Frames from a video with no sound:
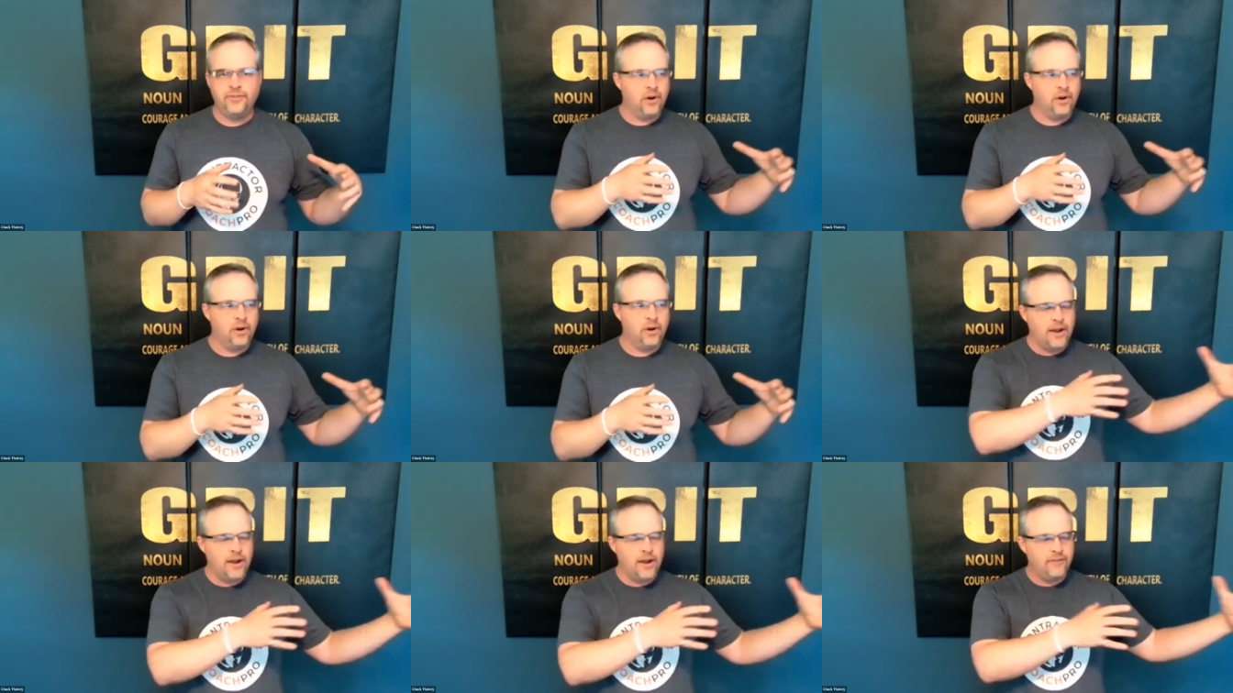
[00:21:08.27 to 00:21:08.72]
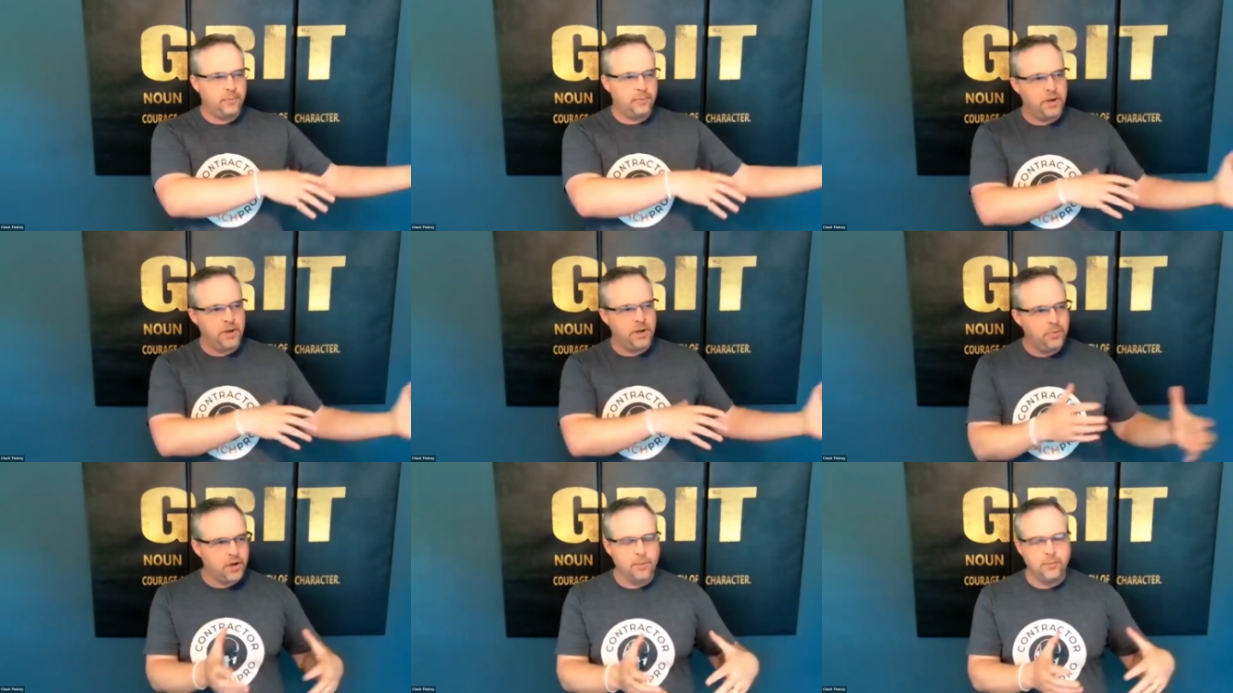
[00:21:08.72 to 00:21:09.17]
or I've had
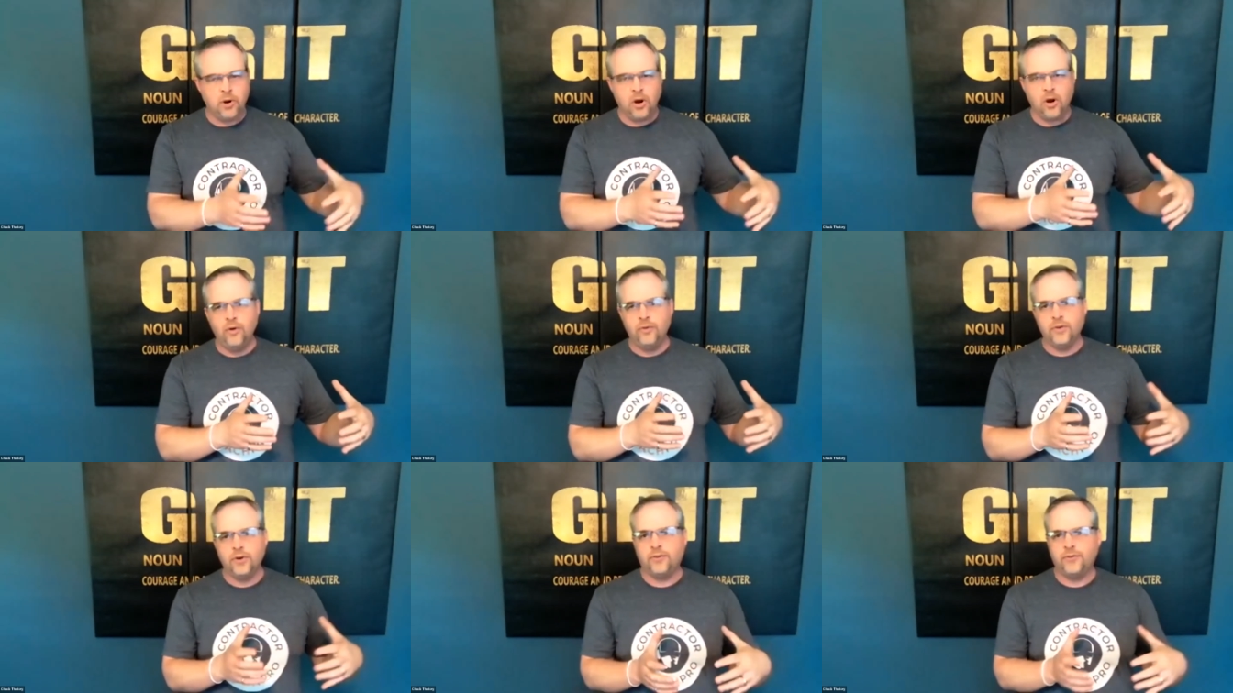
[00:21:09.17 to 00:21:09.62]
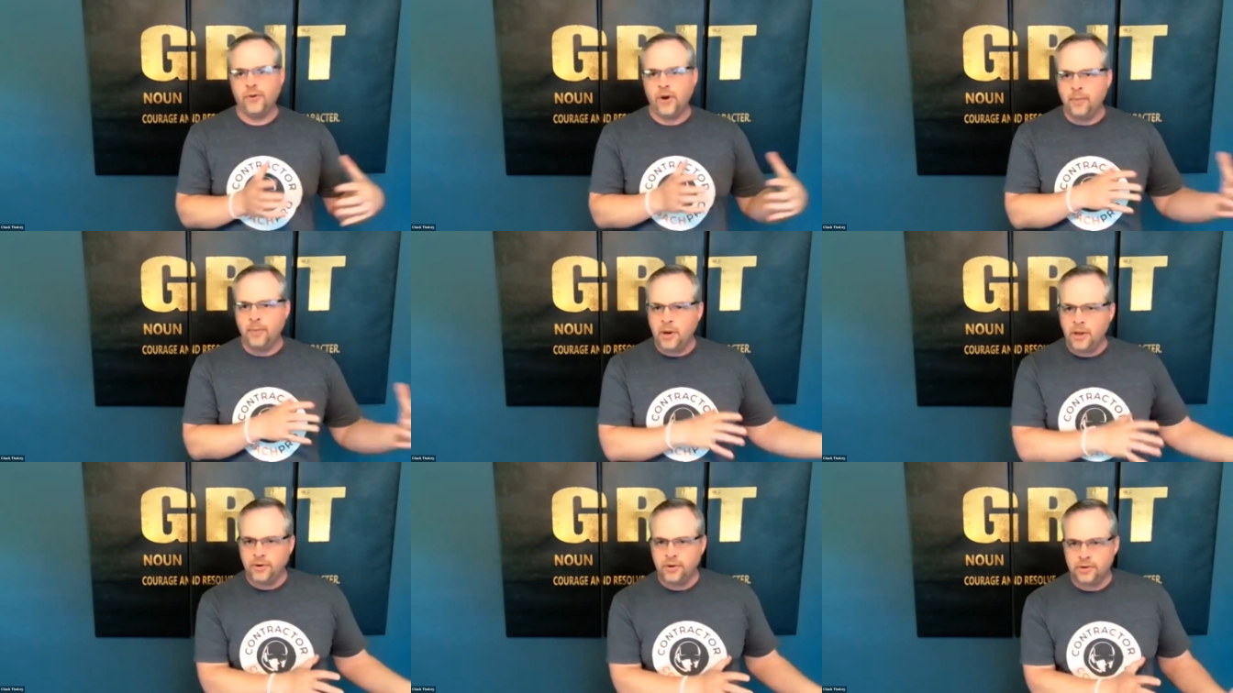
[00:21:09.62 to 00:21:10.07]
people come over
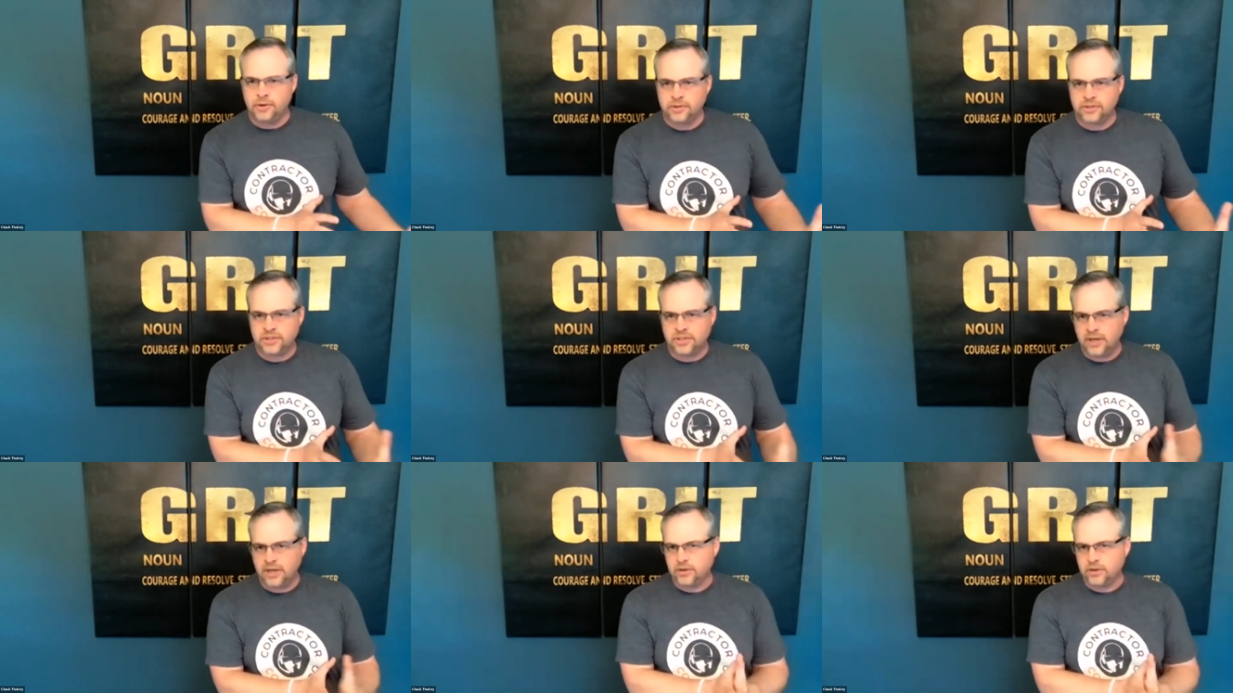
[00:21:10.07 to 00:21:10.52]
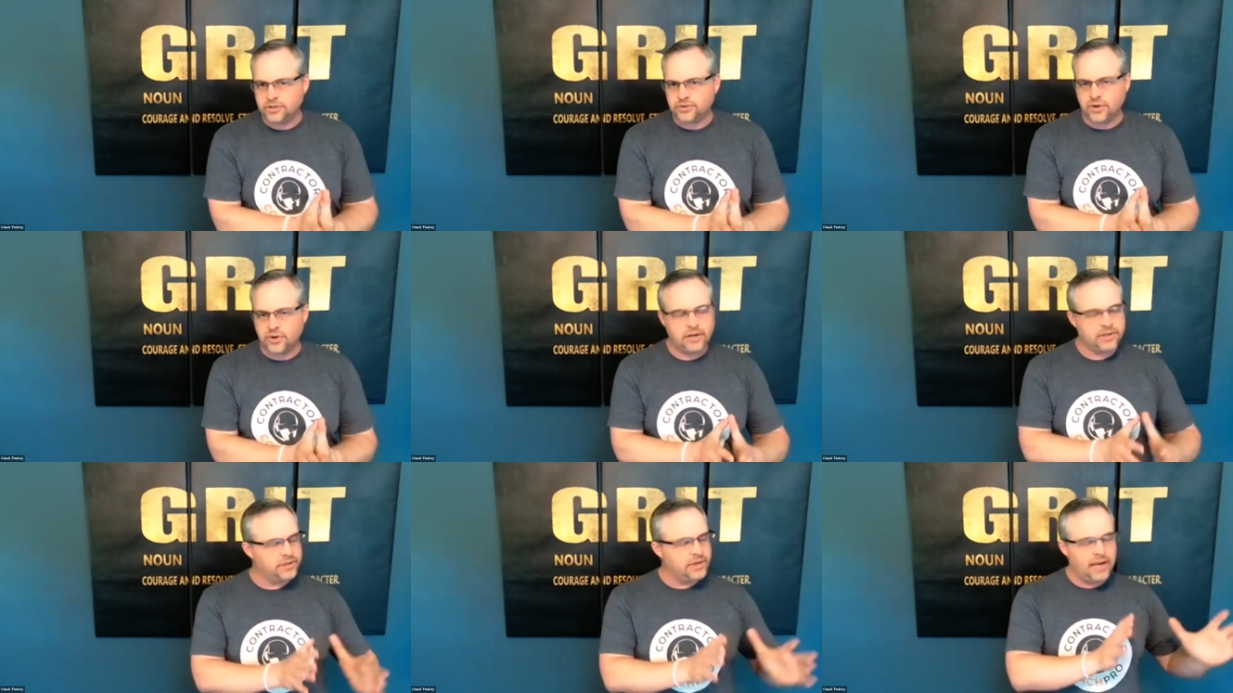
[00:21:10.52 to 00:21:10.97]
from other sales
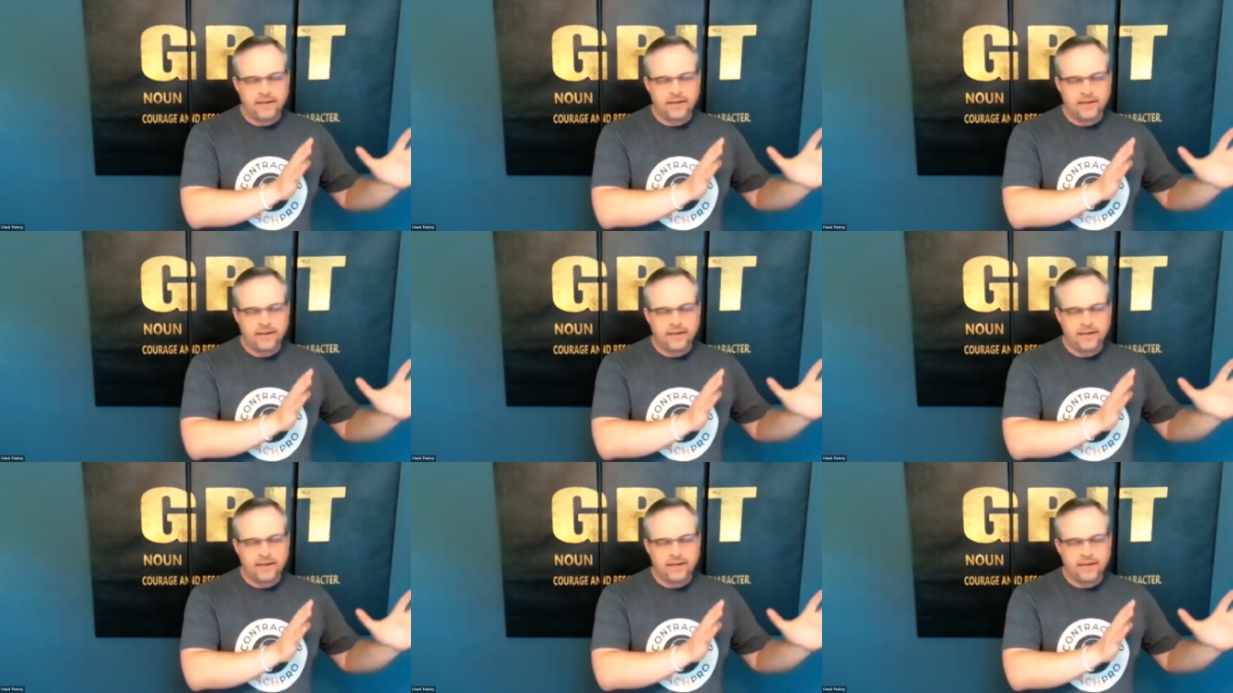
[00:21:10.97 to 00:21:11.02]
trainers,